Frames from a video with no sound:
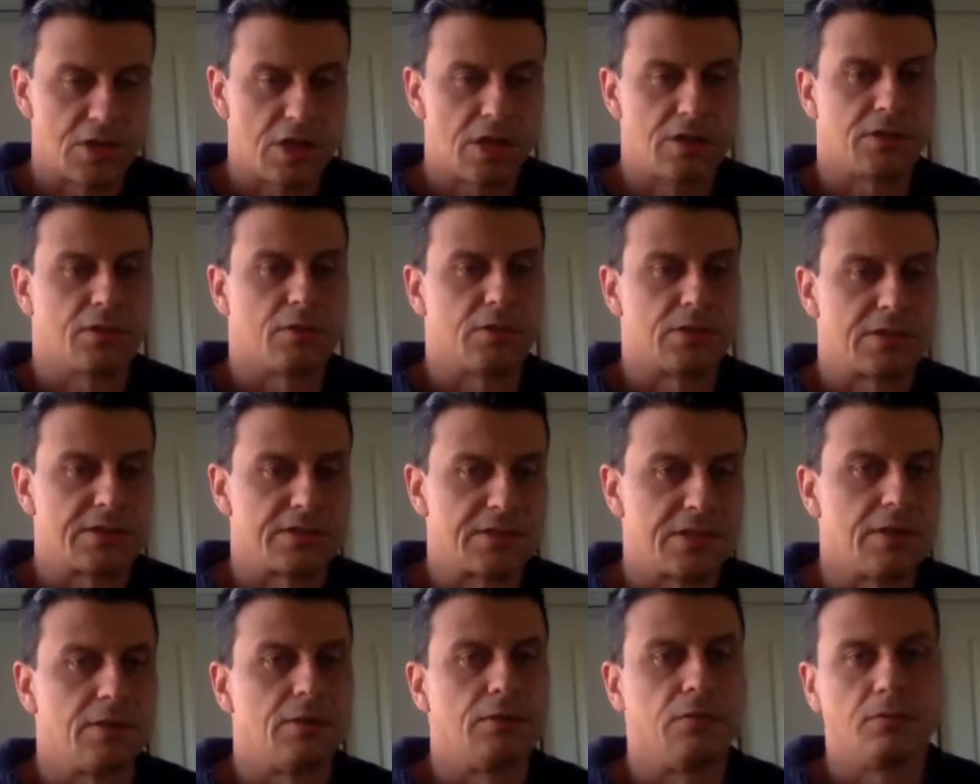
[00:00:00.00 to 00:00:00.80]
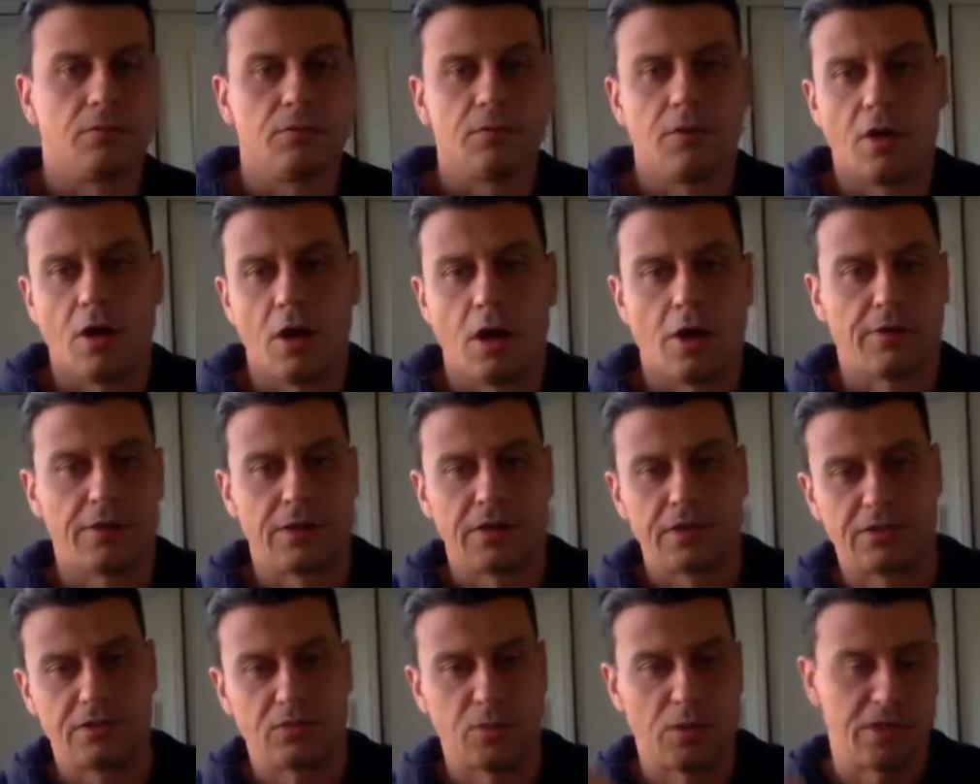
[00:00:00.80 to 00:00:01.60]
Excel, hiring
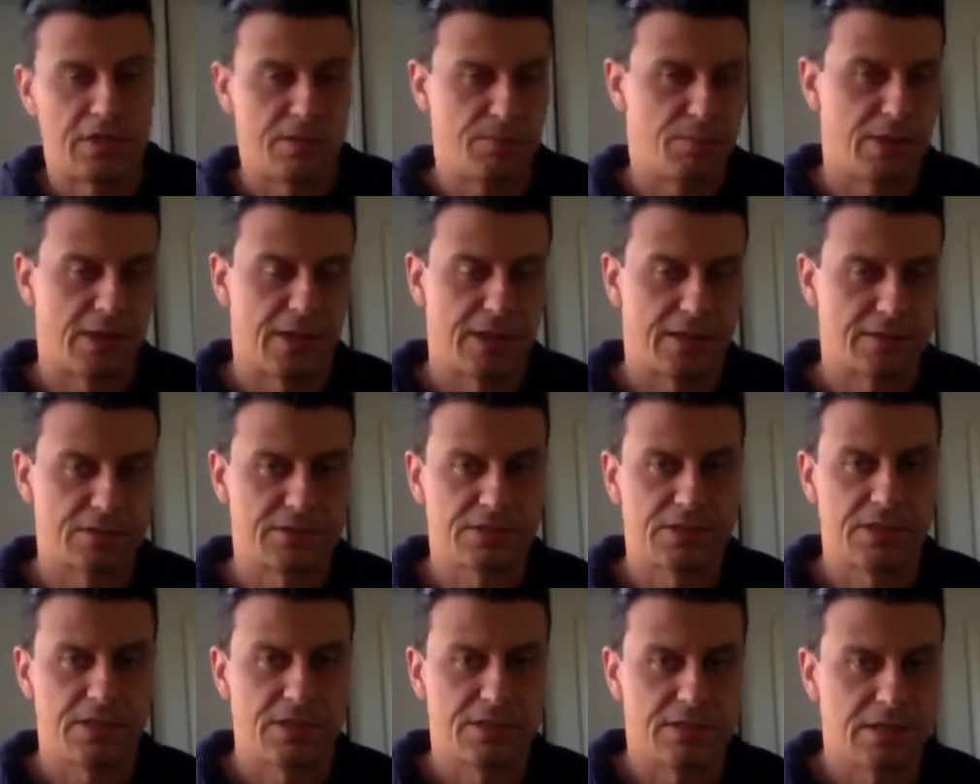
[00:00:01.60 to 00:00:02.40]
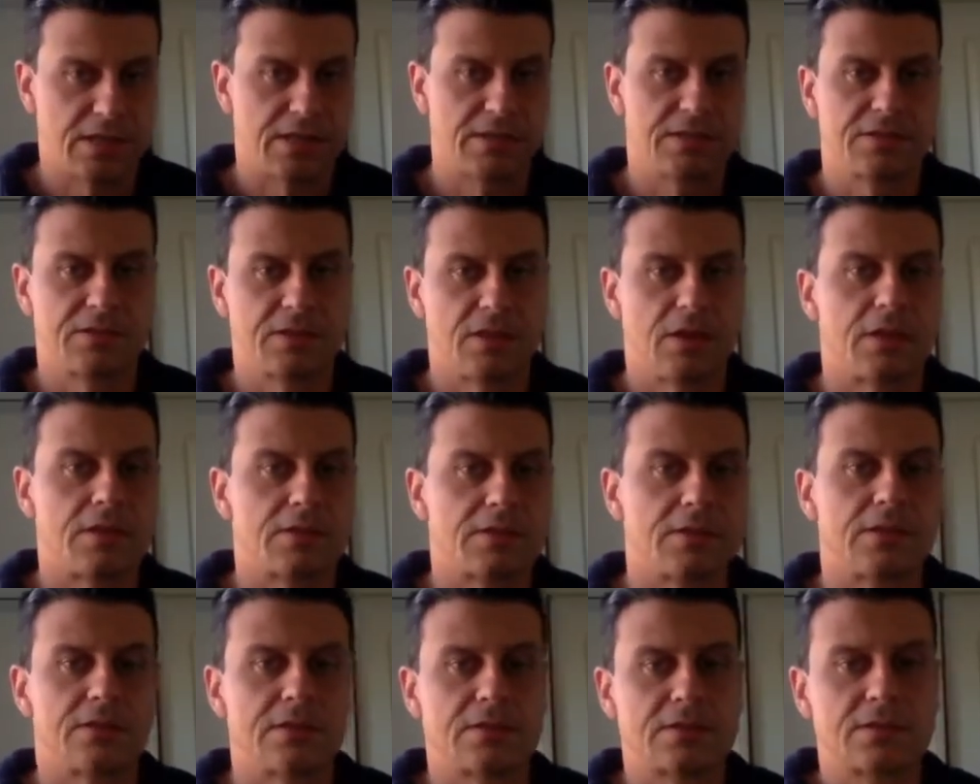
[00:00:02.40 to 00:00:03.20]
20 PhD data
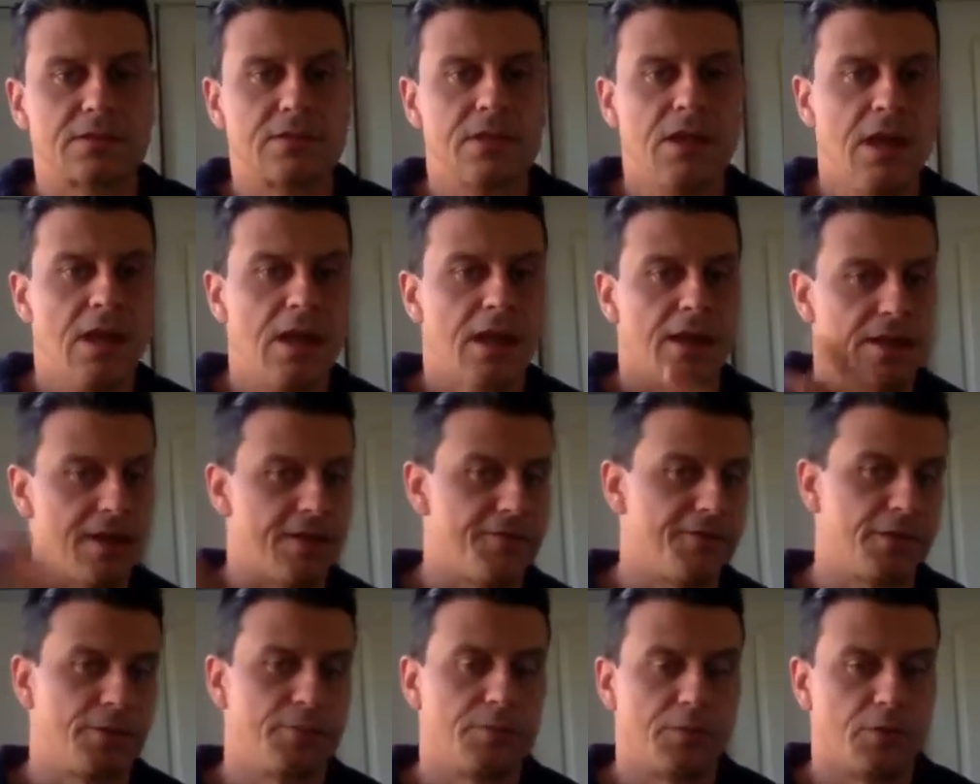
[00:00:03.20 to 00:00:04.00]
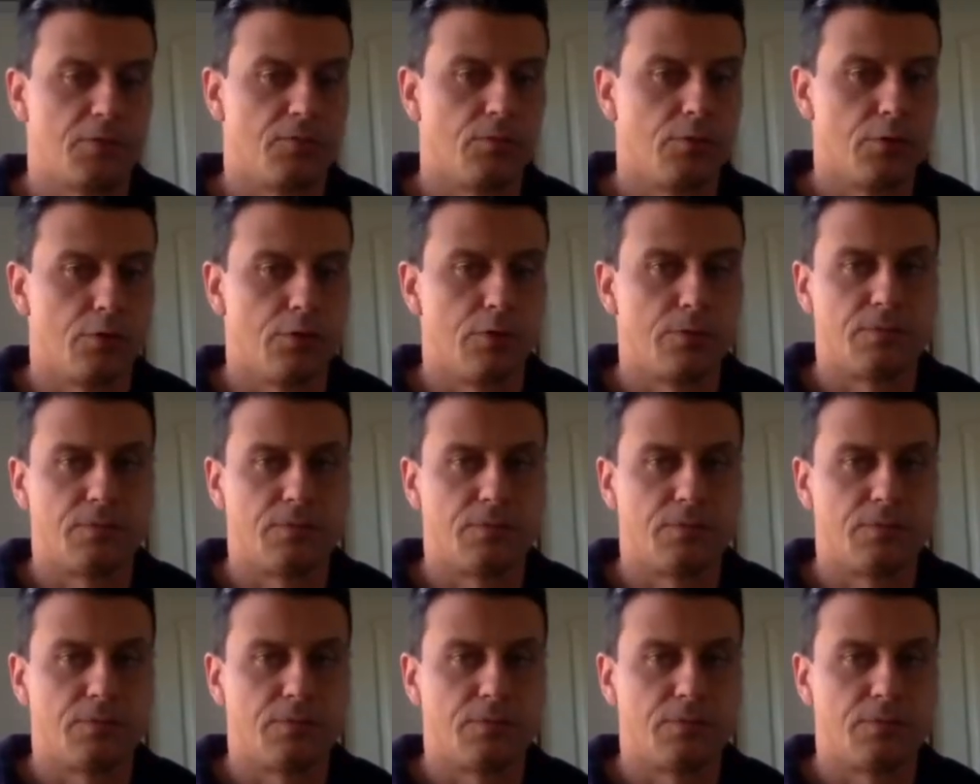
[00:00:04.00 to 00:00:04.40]
scientists and having them in a room,